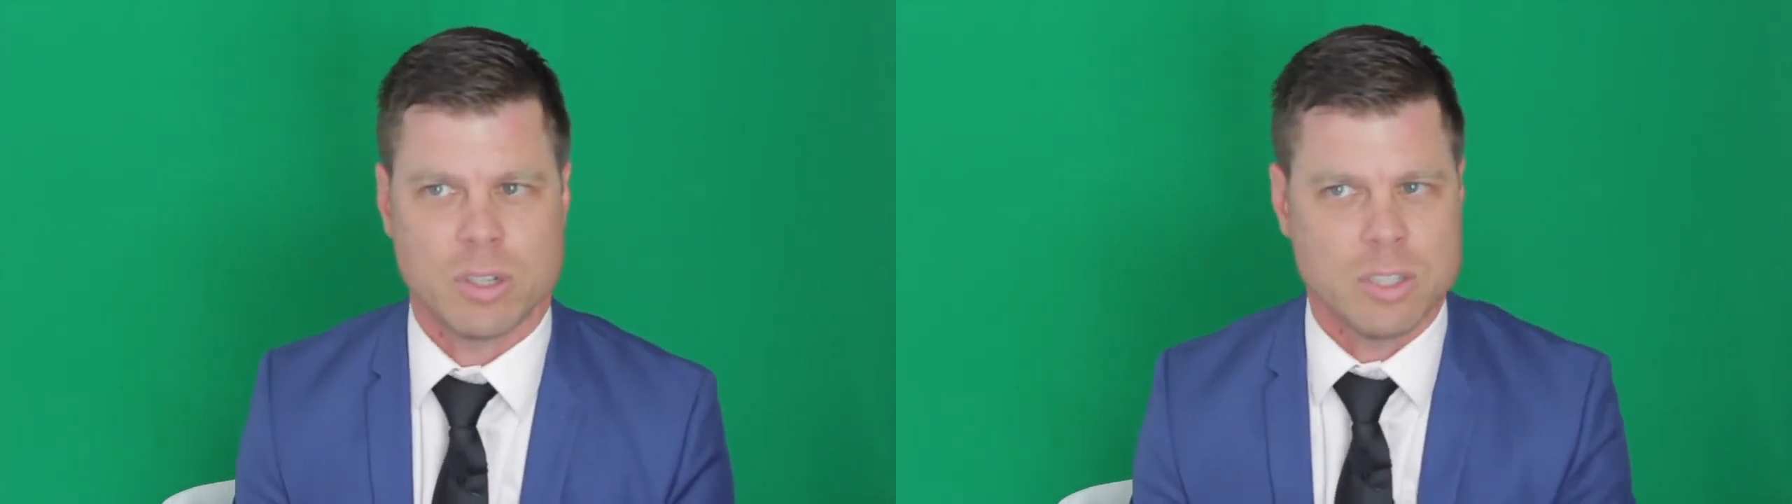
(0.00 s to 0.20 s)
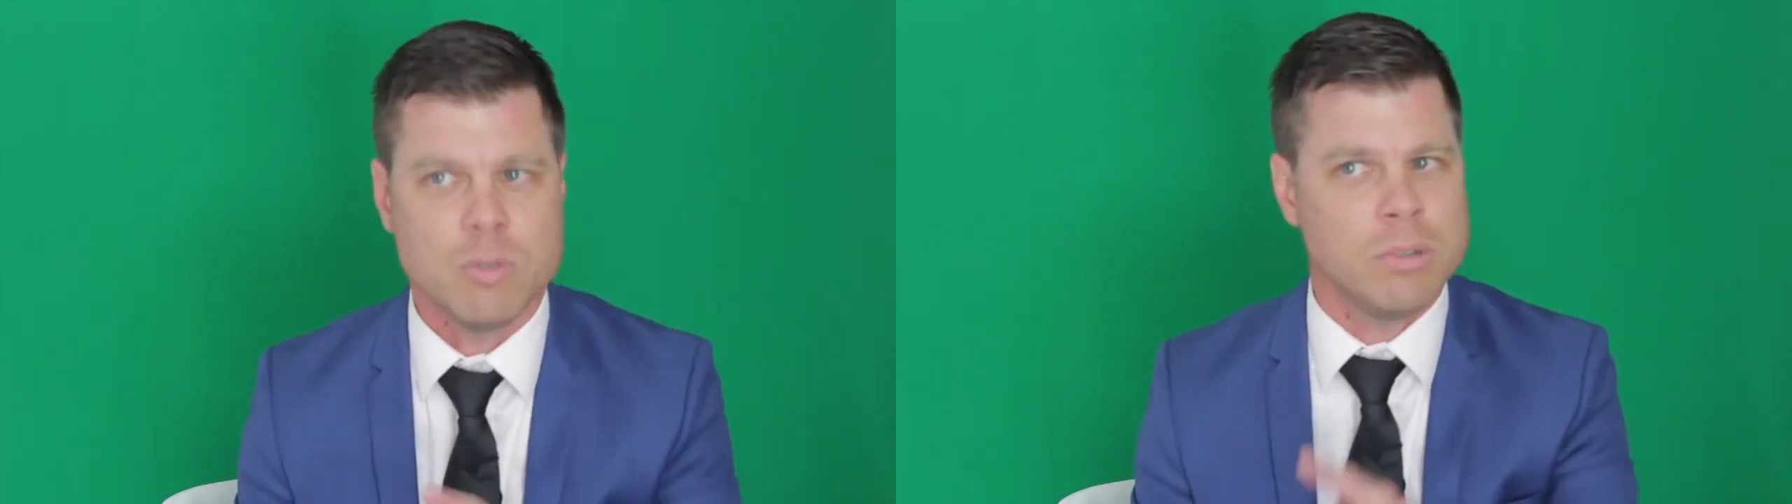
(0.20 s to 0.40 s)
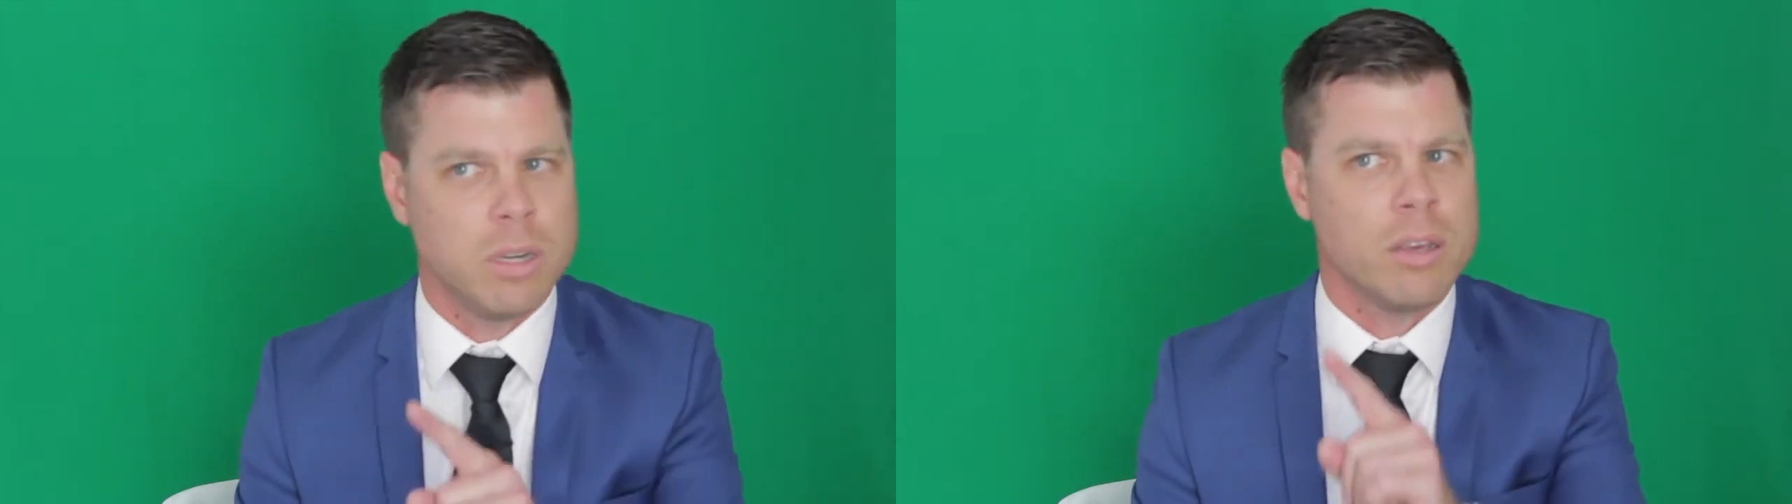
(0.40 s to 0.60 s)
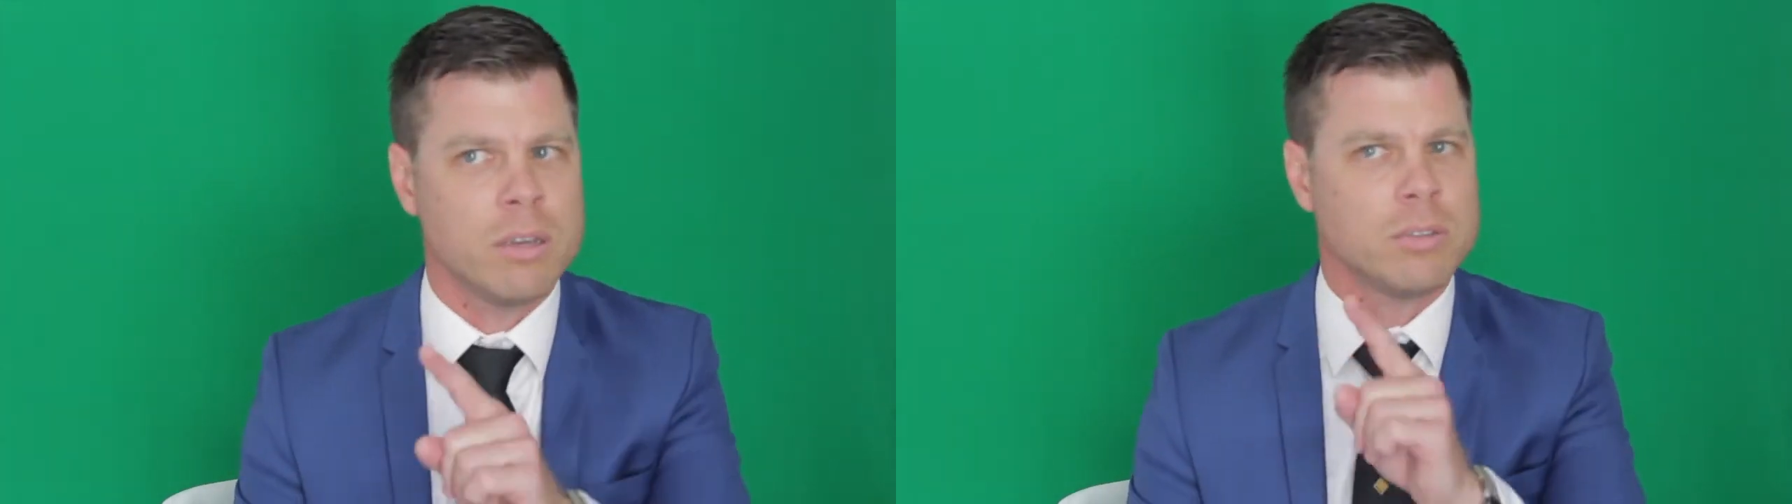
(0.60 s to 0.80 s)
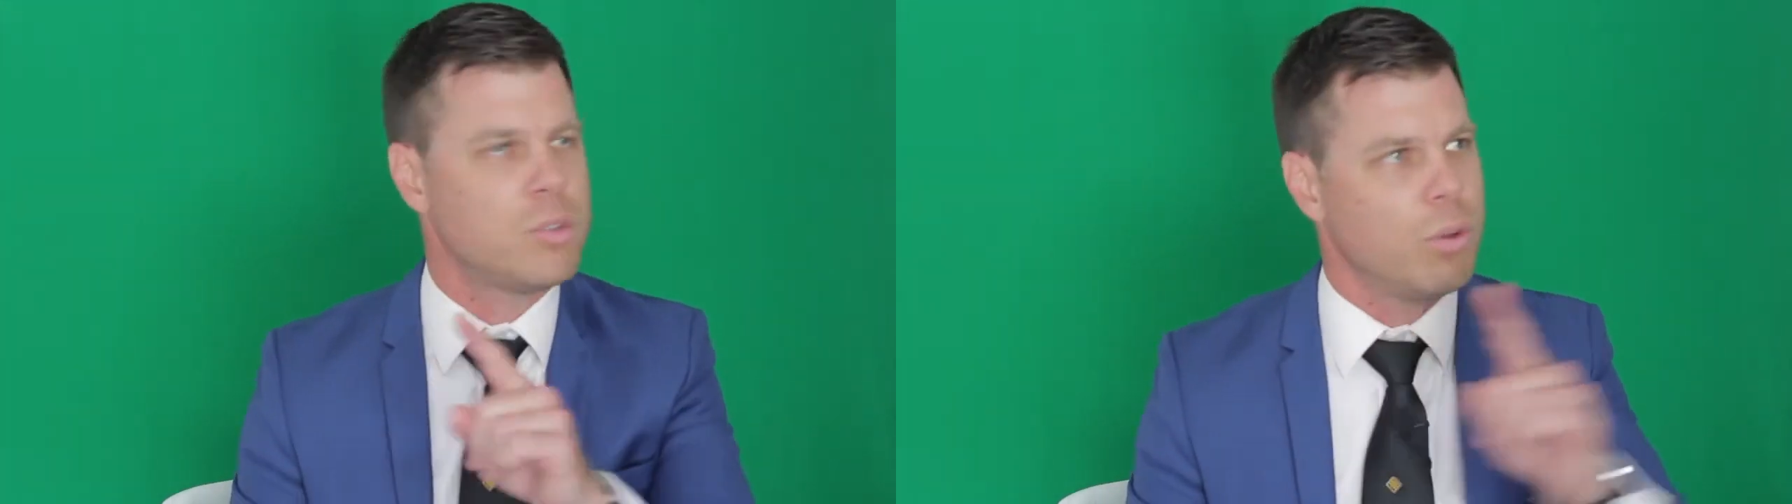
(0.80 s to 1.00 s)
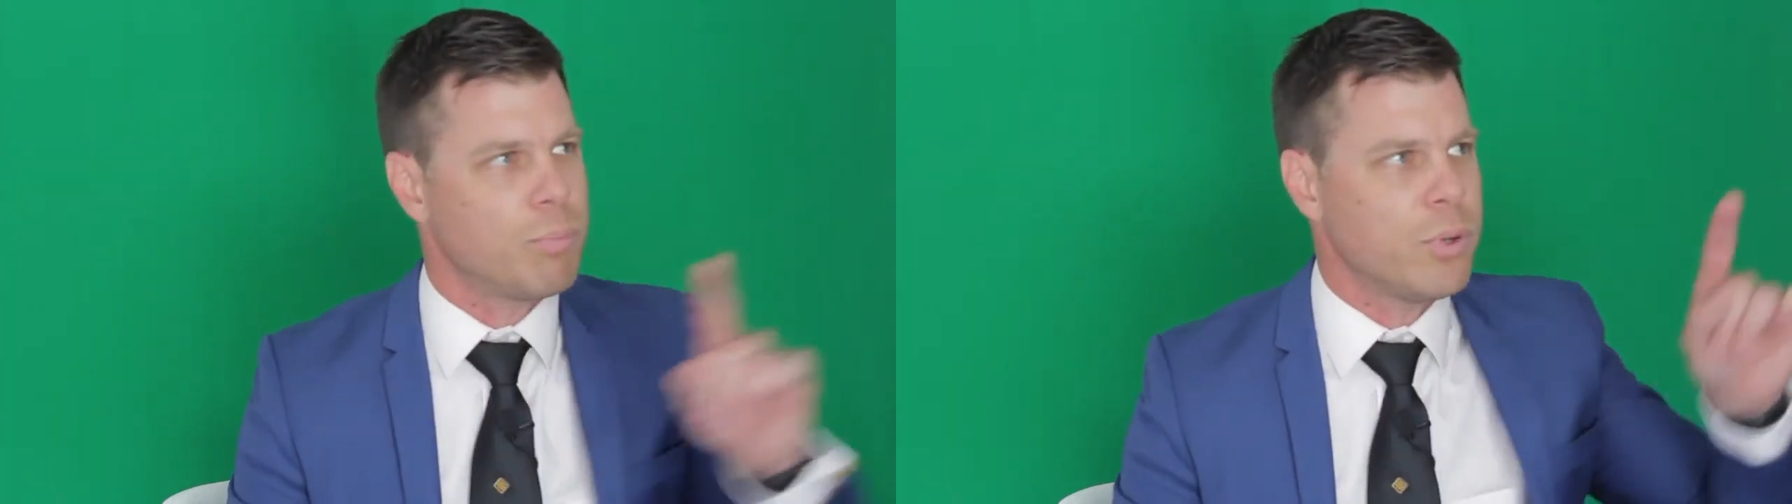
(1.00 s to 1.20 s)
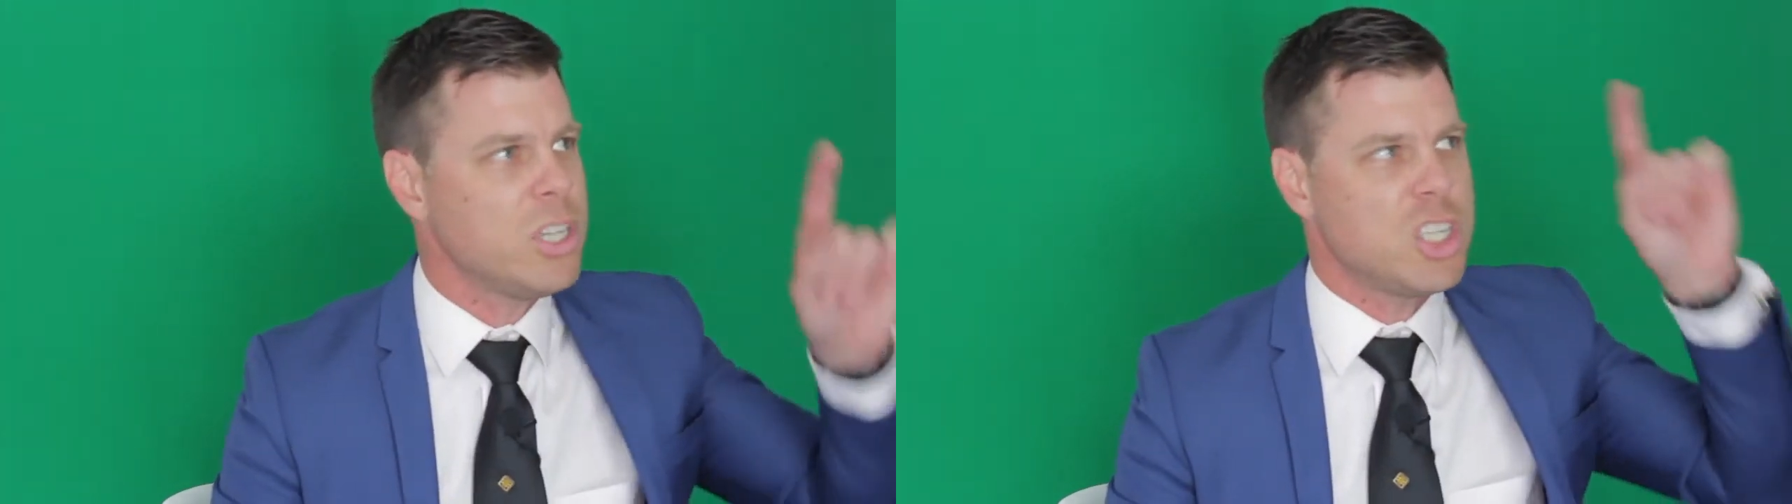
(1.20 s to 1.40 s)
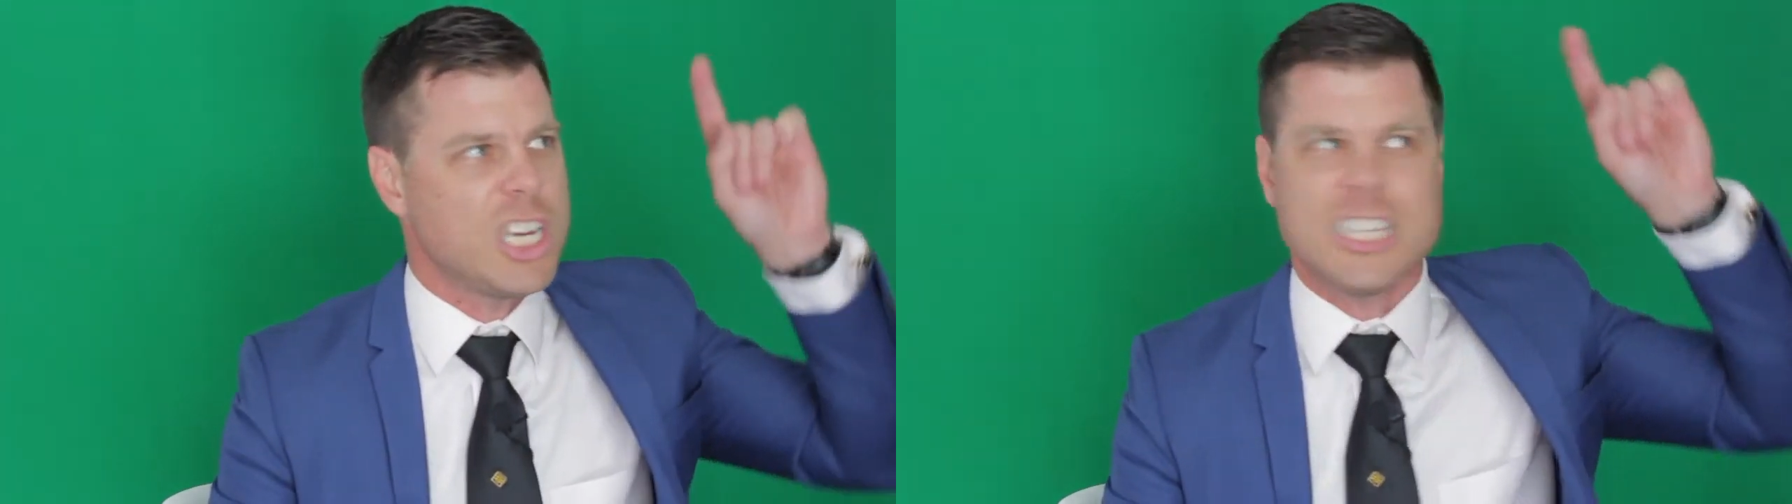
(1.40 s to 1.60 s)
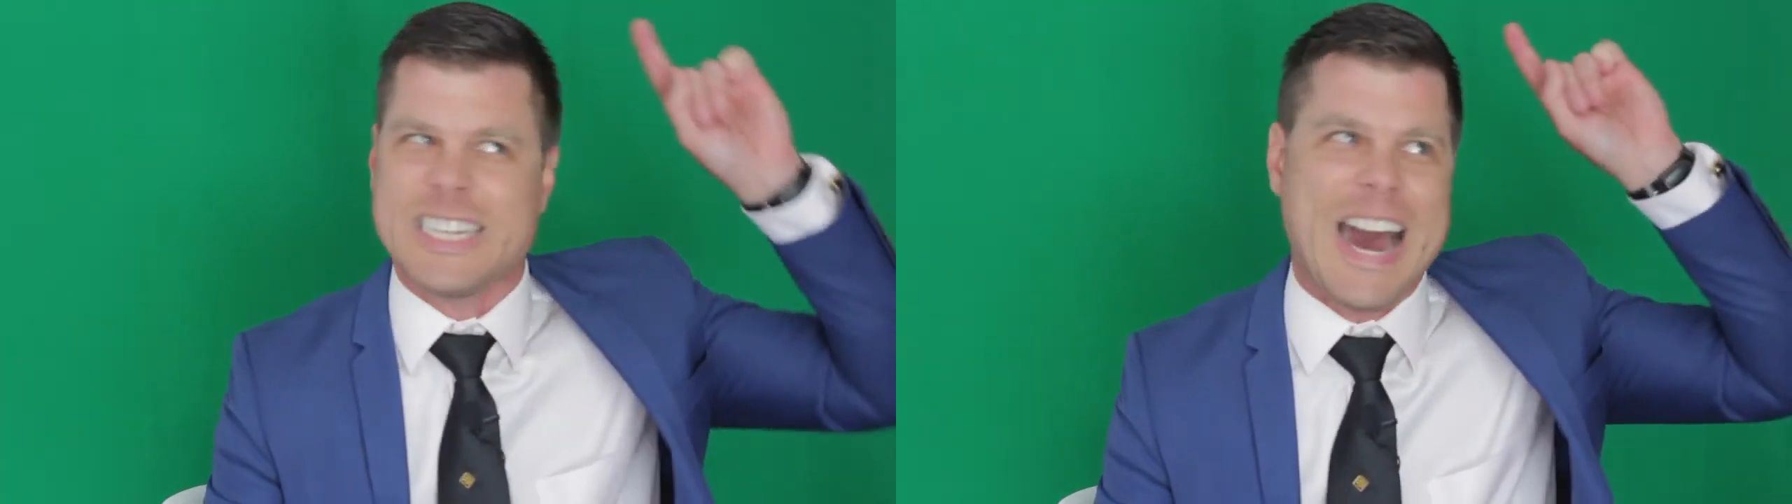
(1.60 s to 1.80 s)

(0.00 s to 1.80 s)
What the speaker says: Johnny, you learn to appreciate